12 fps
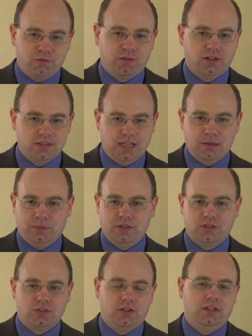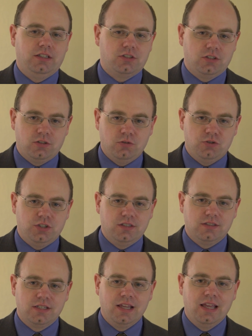for example, that certain
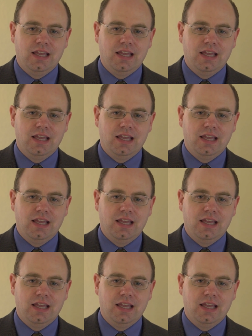institutions